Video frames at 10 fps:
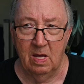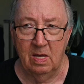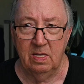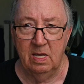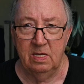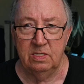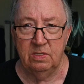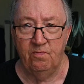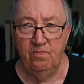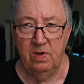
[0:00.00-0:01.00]
I, it
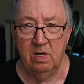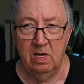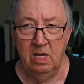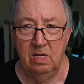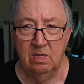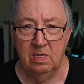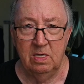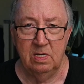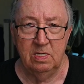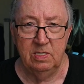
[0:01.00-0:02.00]
is a very
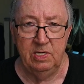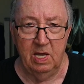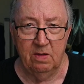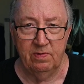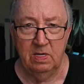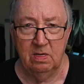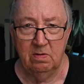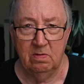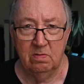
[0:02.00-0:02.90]
definite.